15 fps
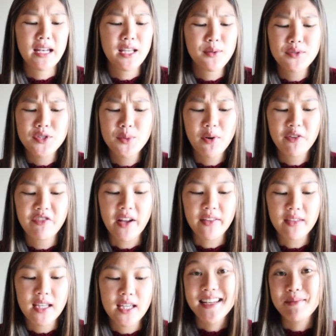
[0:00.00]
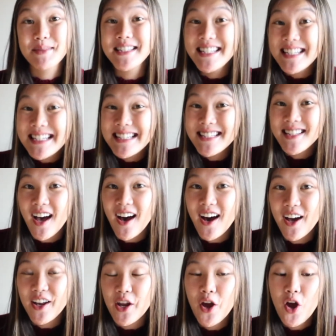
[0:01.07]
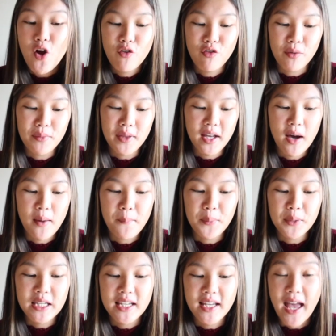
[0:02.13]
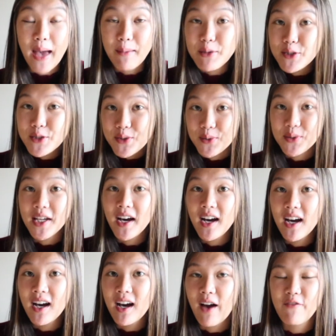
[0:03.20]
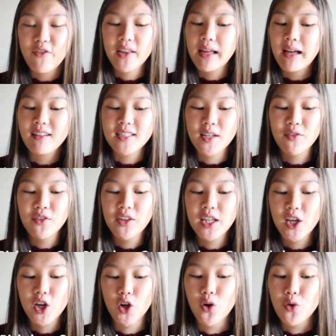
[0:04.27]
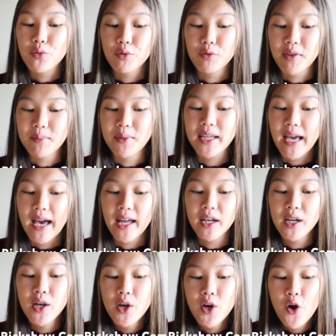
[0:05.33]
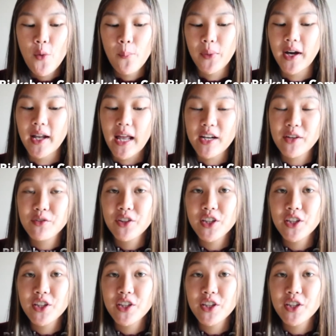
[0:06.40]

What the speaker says: was super friendly. His name is T-san from the company Ebisuya. I feel like I'll definitely go through them again, but I didn't really